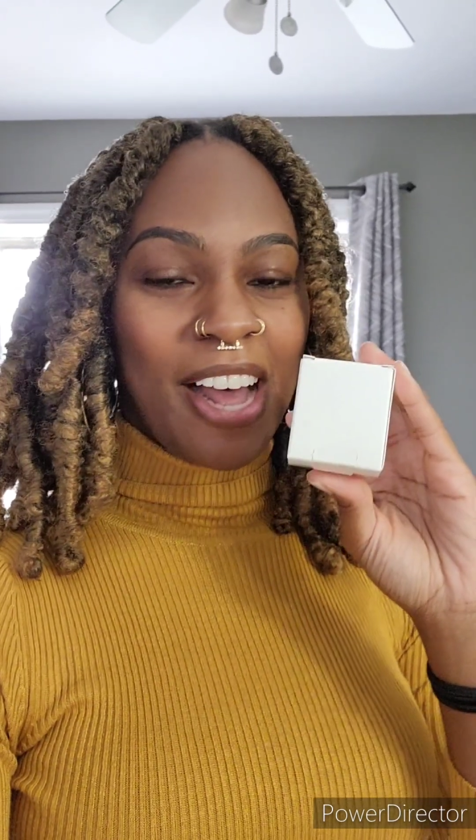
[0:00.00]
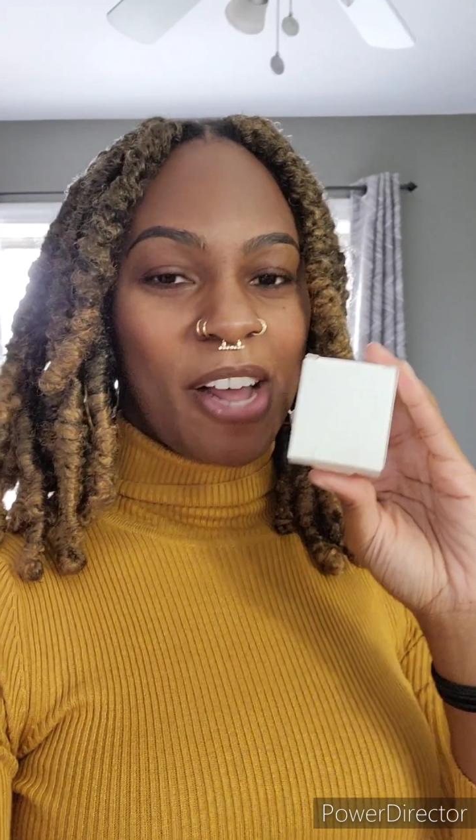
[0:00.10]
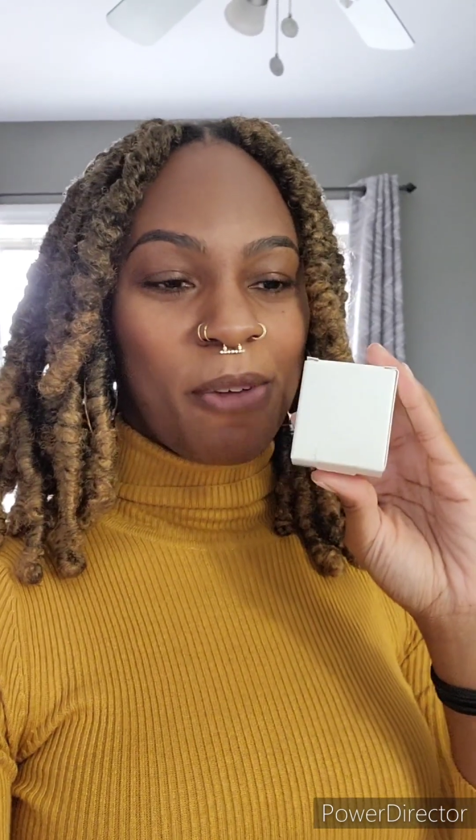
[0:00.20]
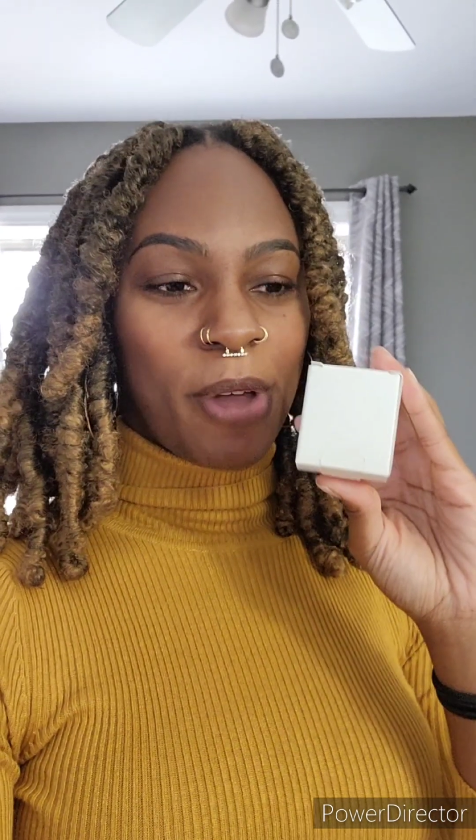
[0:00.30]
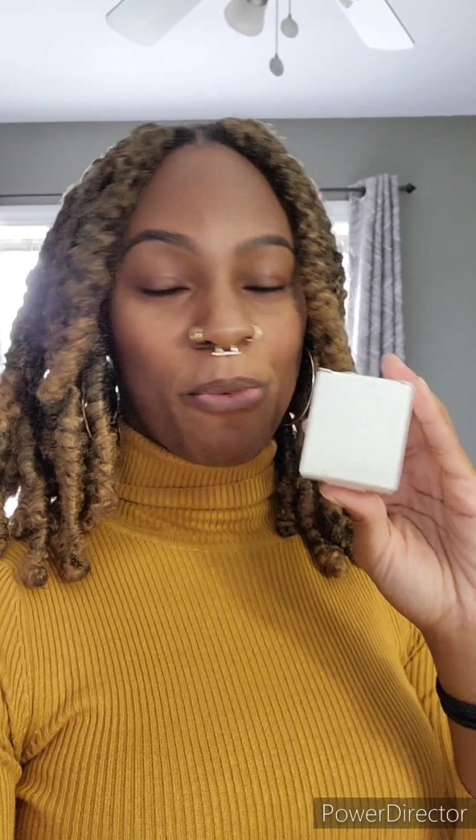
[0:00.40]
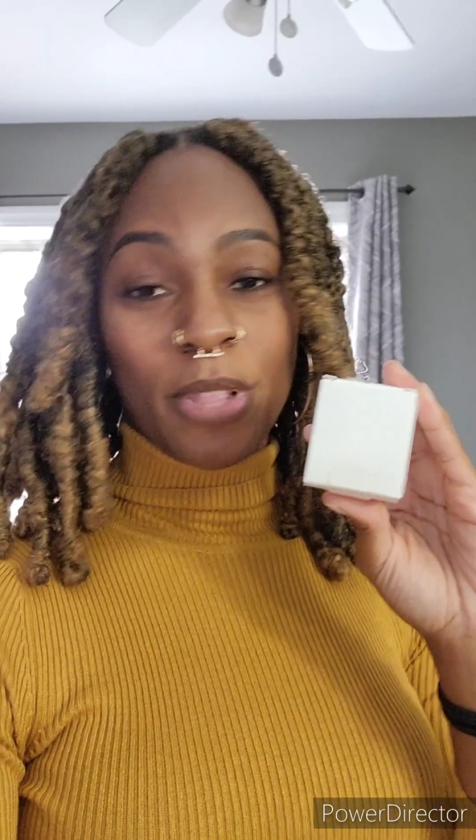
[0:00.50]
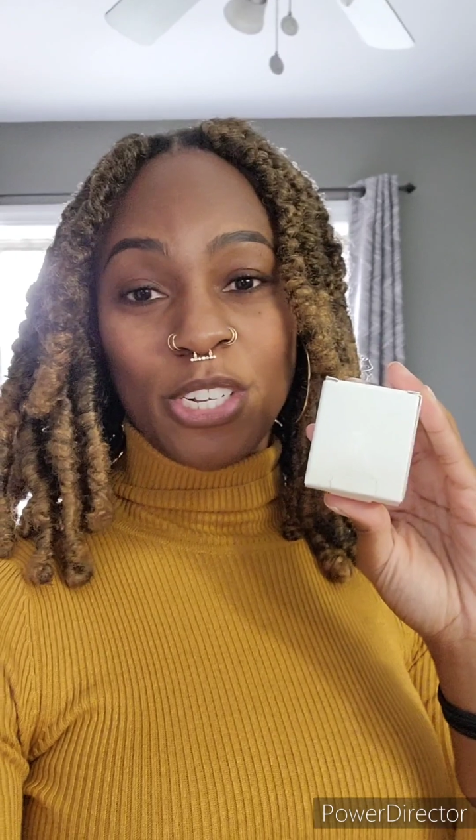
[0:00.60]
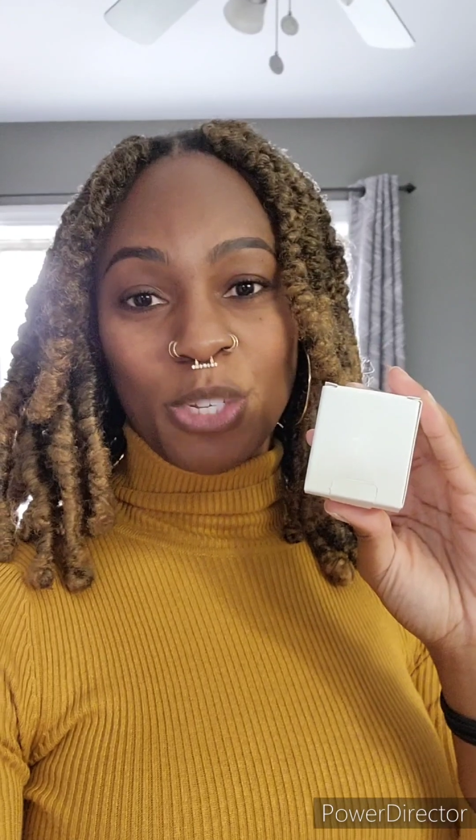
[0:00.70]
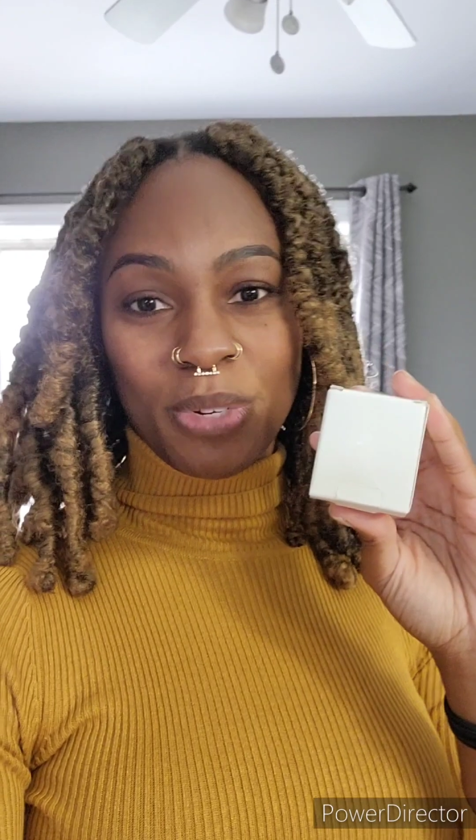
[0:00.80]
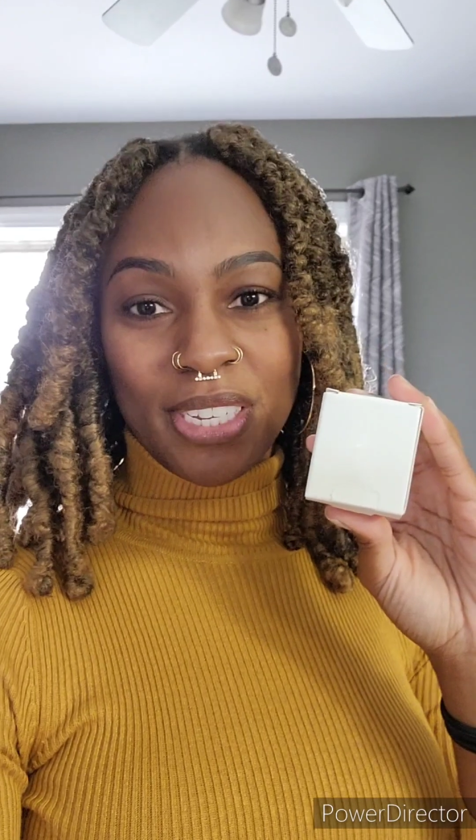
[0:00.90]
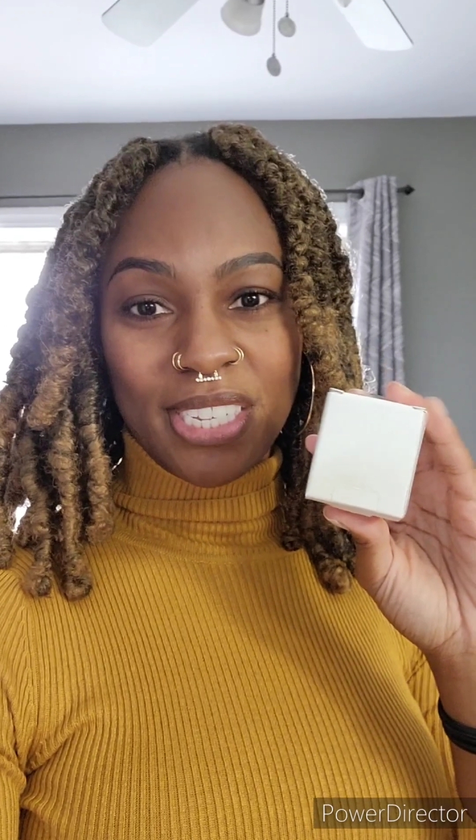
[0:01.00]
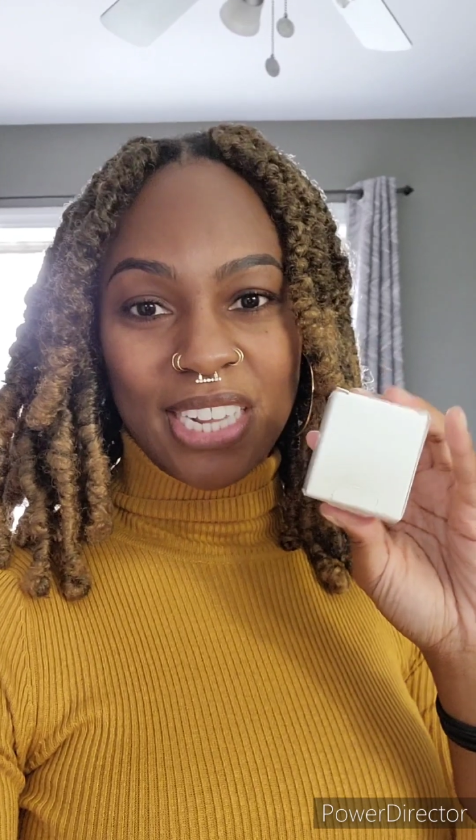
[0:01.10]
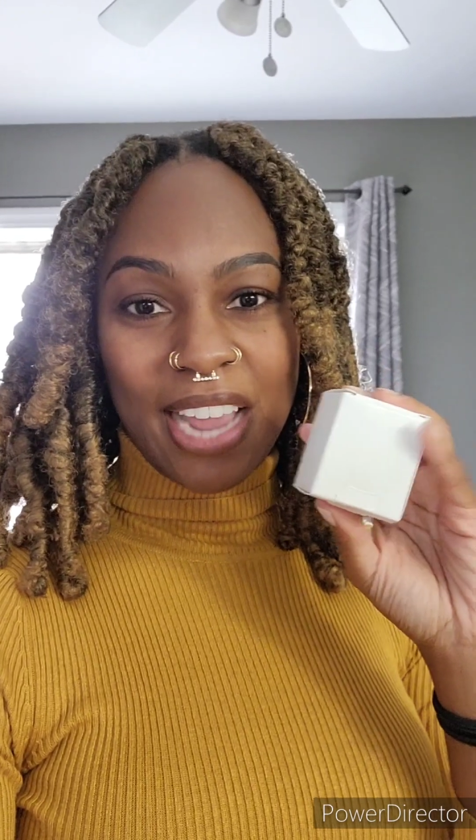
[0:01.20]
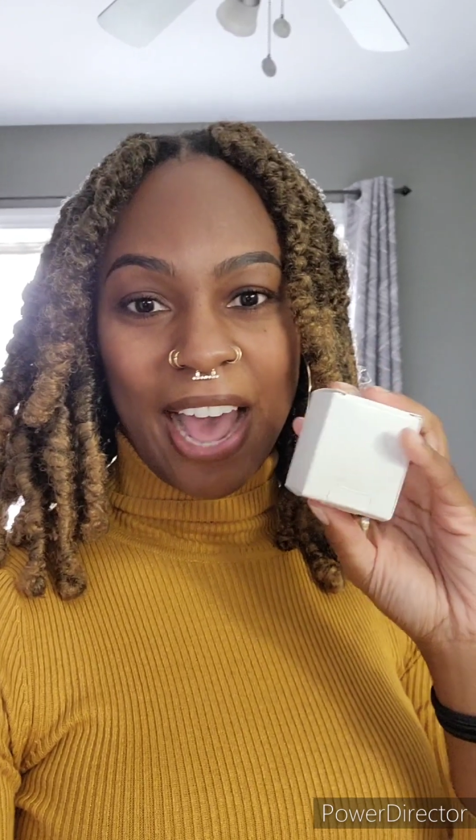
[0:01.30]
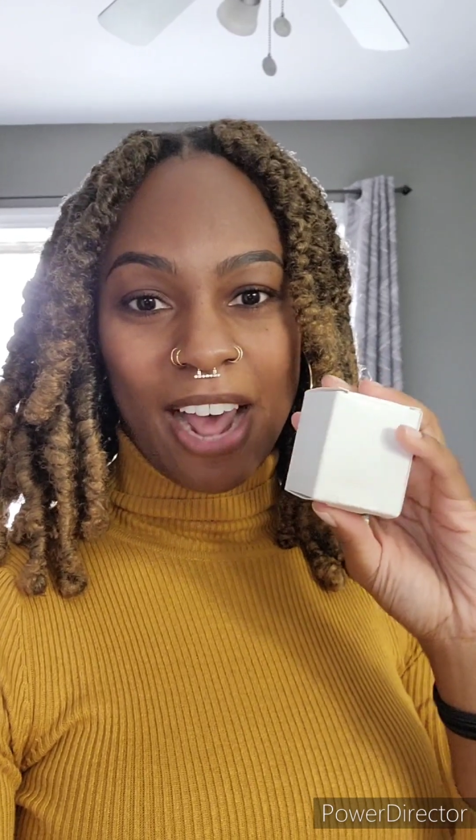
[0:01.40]
I really just want to
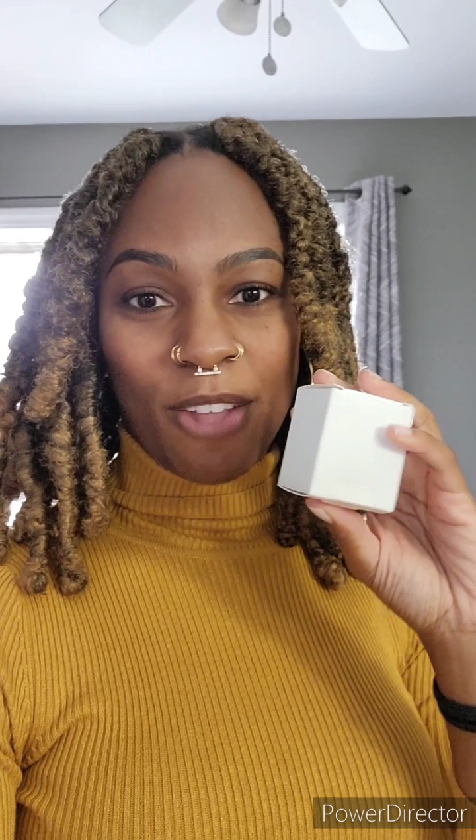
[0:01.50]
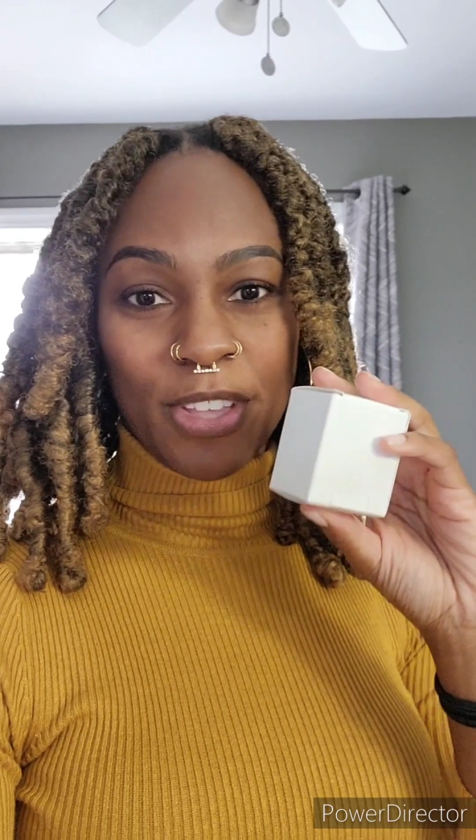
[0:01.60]
see how